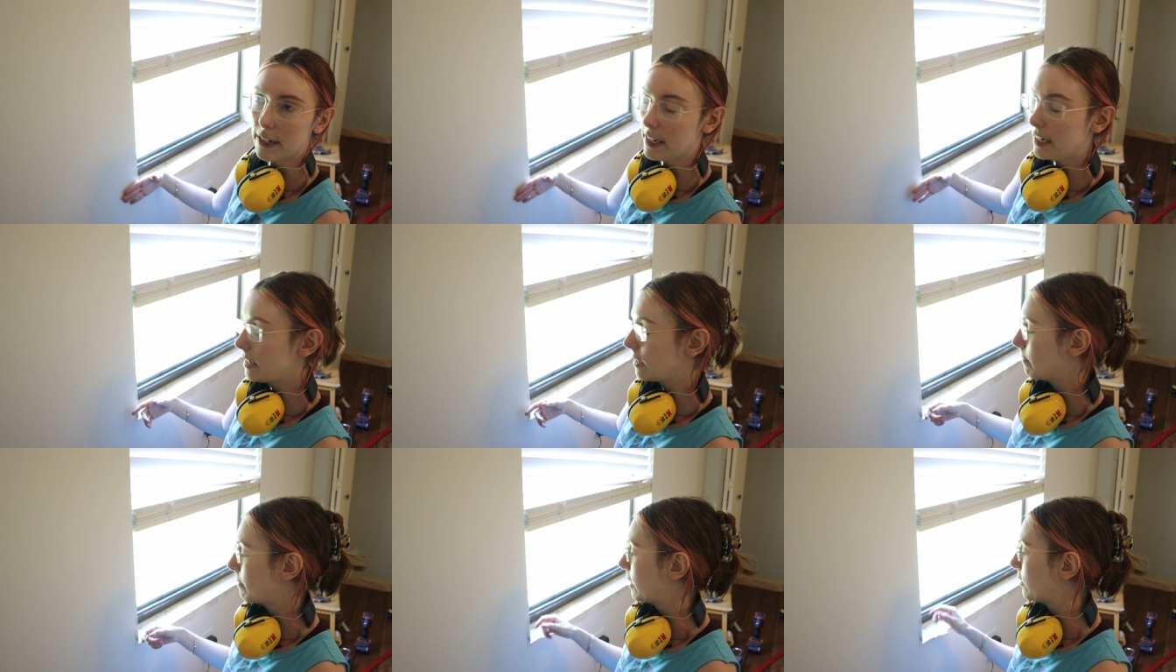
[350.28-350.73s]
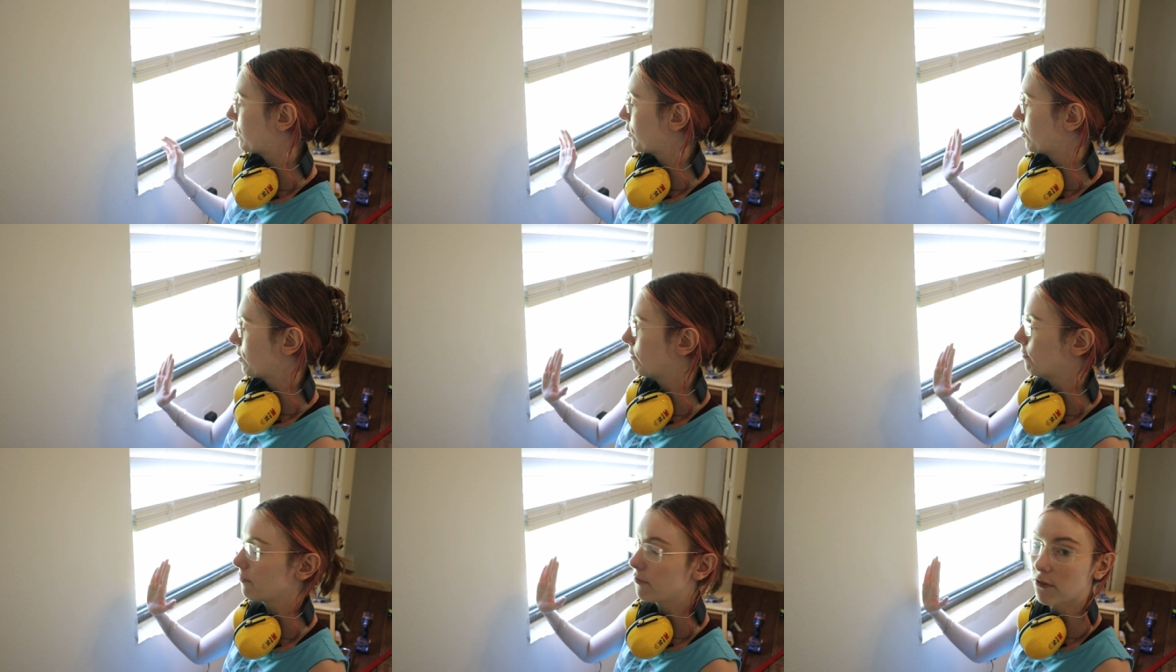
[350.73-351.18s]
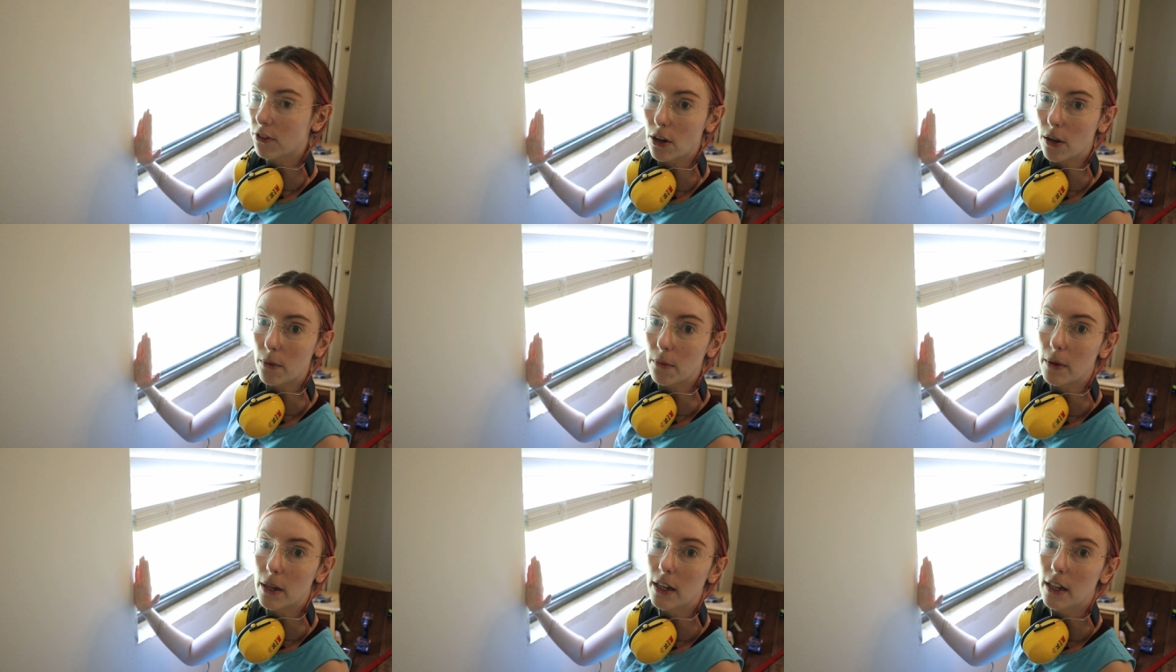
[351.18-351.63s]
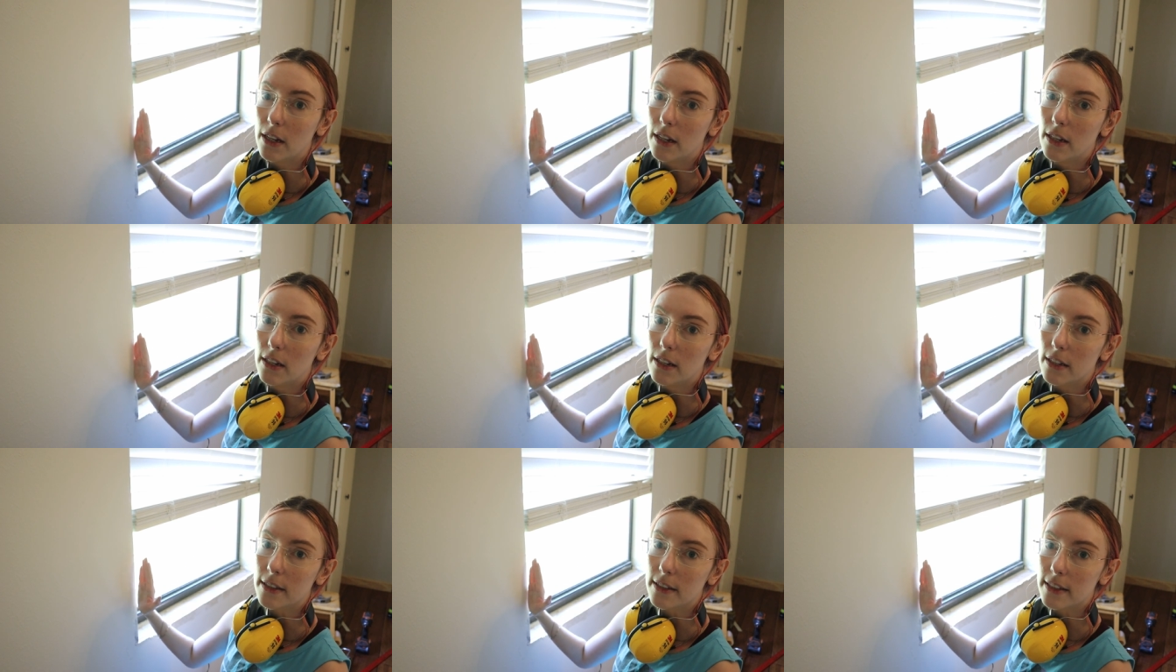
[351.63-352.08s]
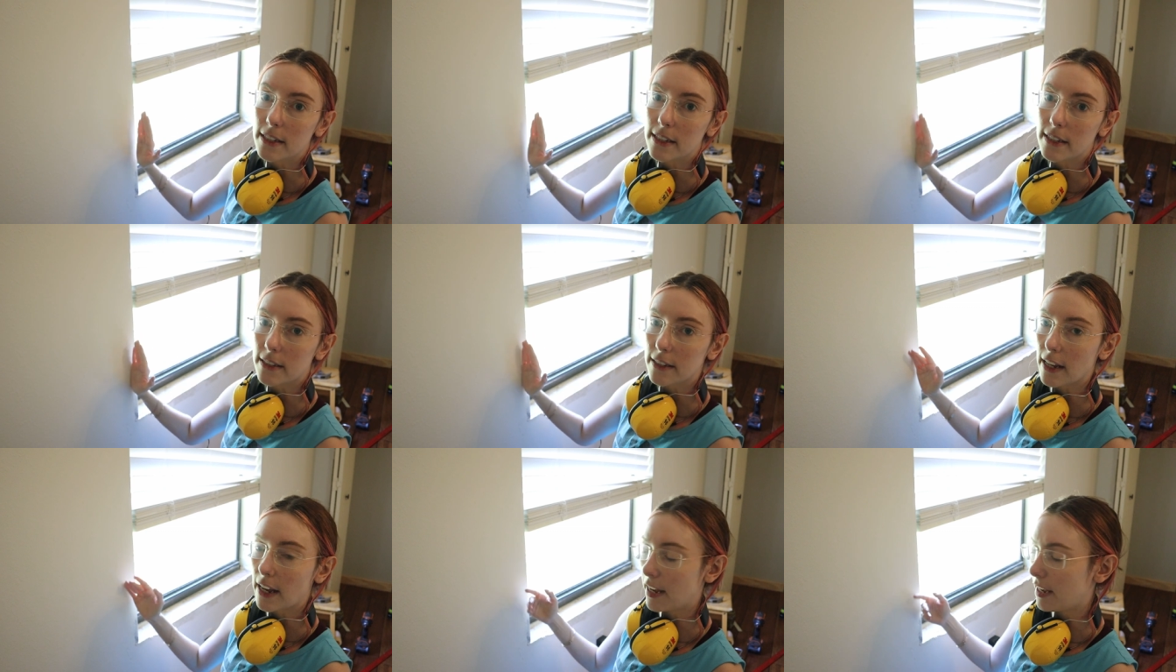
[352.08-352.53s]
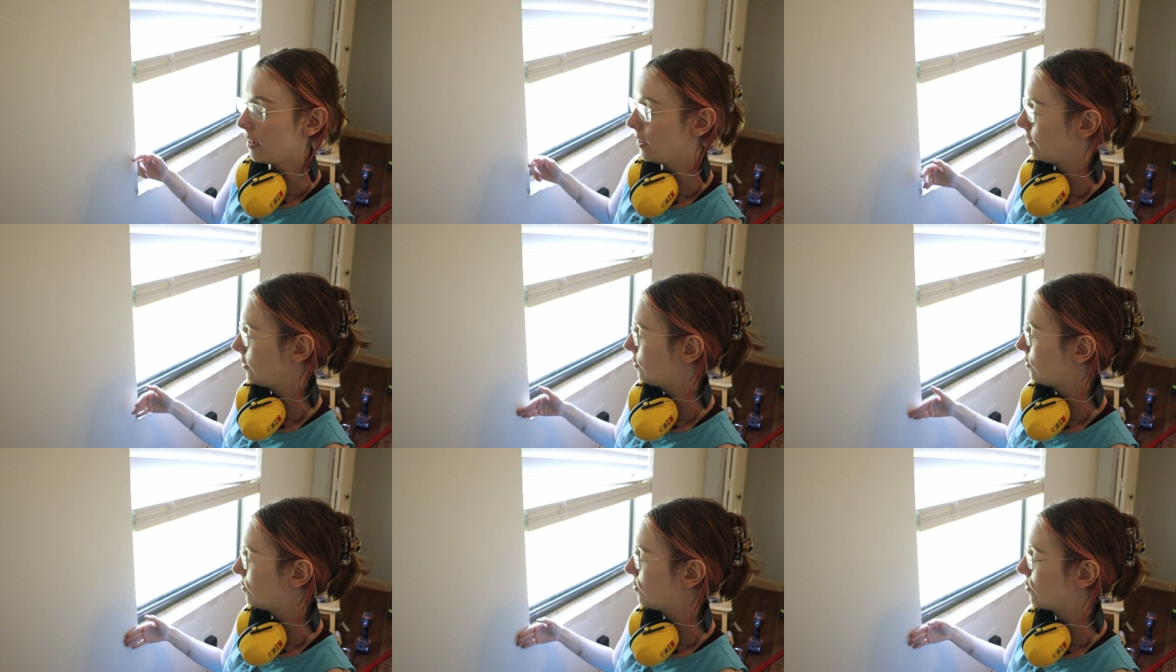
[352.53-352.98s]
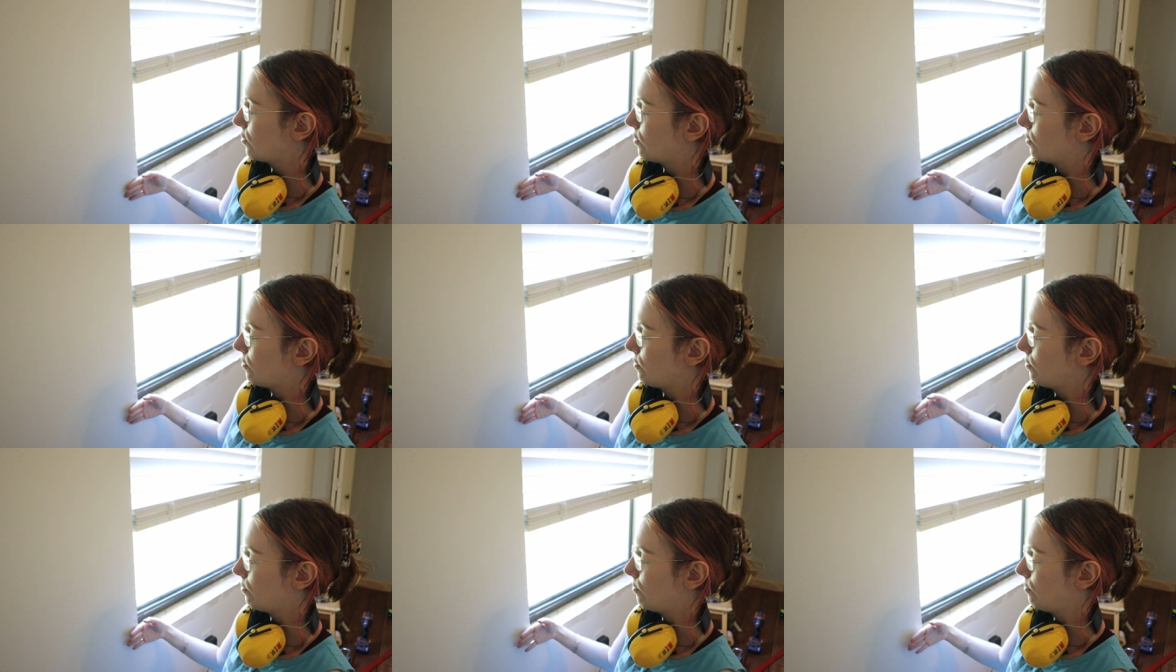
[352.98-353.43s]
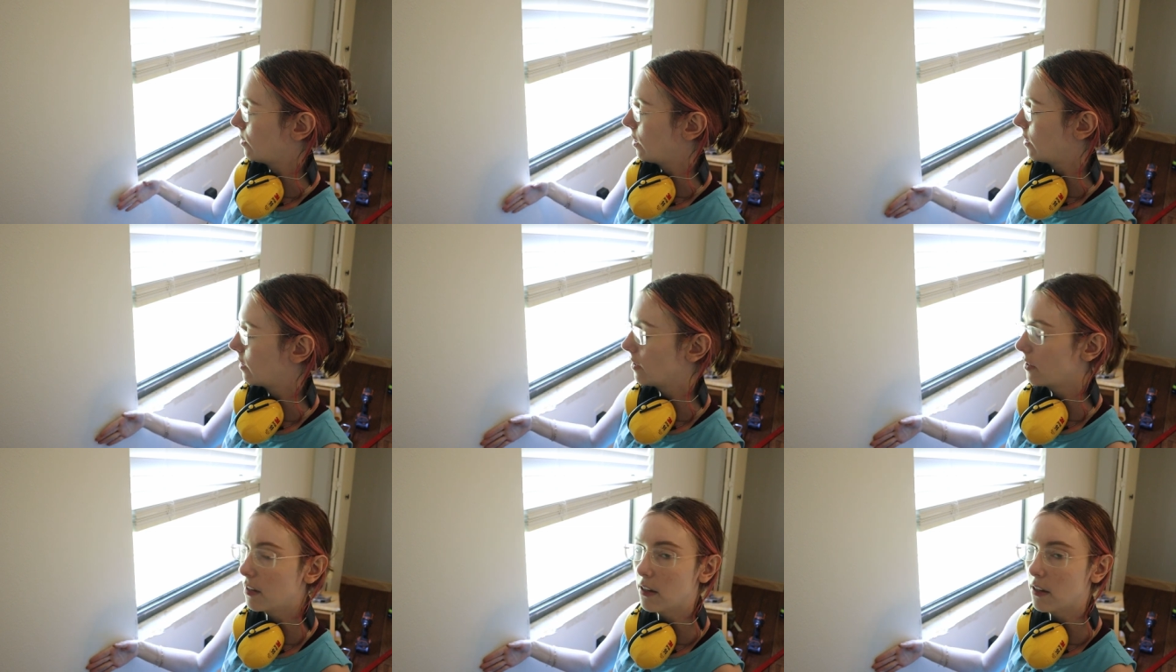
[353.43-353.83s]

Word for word: I need to measure from this edge to